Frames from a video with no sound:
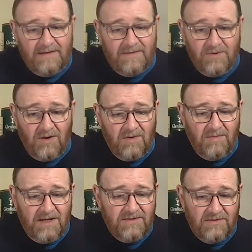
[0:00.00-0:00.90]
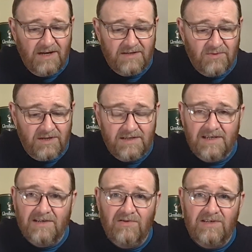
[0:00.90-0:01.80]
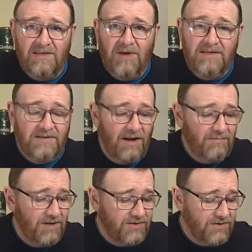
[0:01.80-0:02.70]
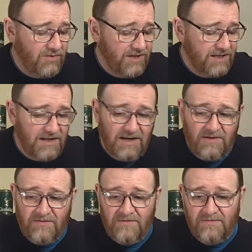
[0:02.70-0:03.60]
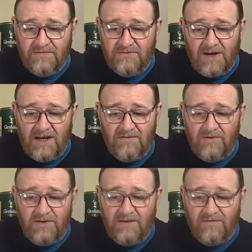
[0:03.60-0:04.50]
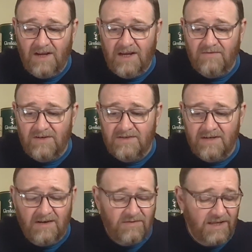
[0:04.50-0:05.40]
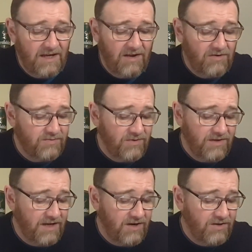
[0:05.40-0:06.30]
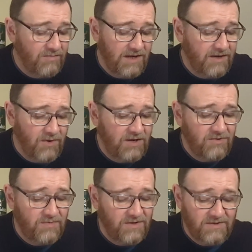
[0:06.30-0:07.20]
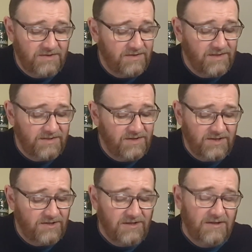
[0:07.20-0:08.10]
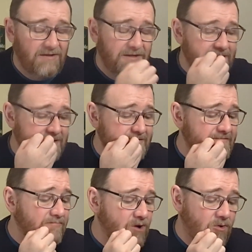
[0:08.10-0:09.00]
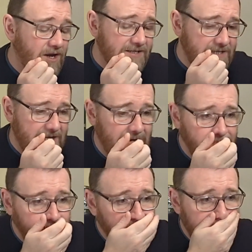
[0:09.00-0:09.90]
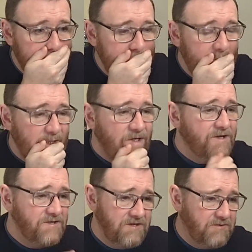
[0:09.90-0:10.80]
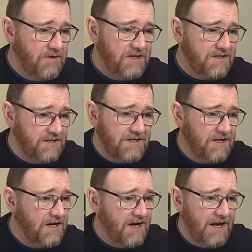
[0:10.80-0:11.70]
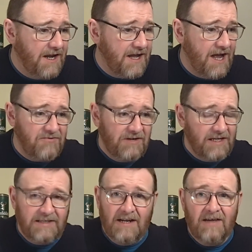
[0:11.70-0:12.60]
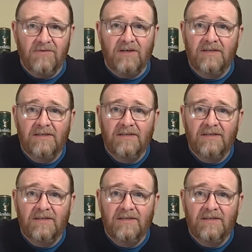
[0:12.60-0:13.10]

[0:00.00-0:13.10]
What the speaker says: The problem is, though, it gets worse as you get onto the mid-tongue, because all these kind of dried, fruity flavours and everything else, well, they're out the bloody window, because there's just, the malt isn't there, and the sweetness isn't there, and it can't really deliver